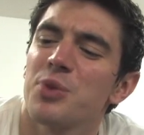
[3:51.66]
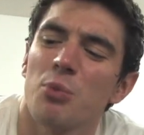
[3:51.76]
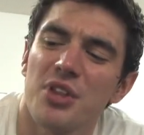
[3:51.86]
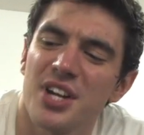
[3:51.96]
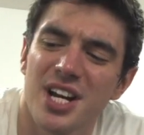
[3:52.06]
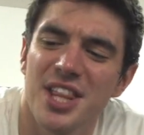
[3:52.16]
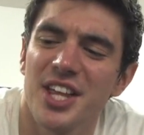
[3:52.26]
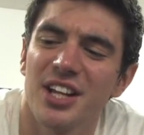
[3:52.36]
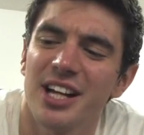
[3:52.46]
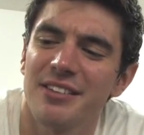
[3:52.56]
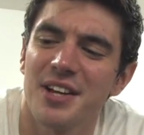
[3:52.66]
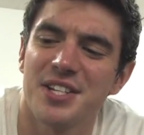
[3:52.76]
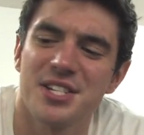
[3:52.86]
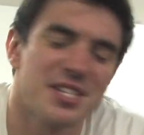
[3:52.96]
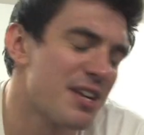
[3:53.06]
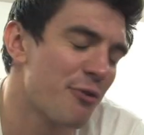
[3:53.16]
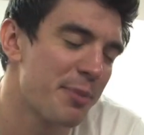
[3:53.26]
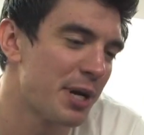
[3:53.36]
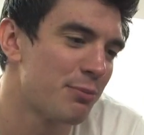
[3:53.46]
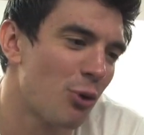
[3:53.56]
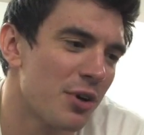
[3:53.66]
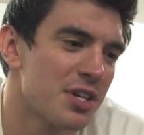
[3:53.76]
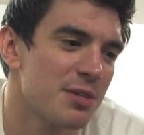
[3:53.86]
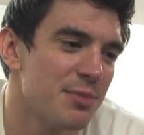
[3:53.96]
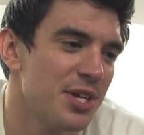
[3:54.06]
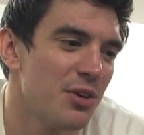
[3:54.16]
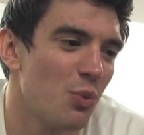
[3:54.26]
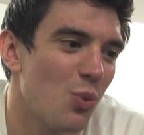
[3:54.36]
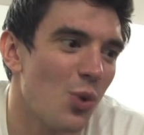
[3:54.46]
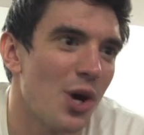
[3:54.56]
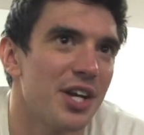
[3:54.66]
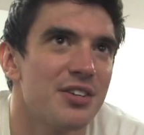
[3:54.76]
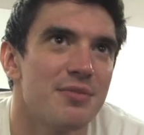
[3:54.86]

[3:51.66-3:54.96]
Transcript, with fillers: more than anything, like it's just never been important to me what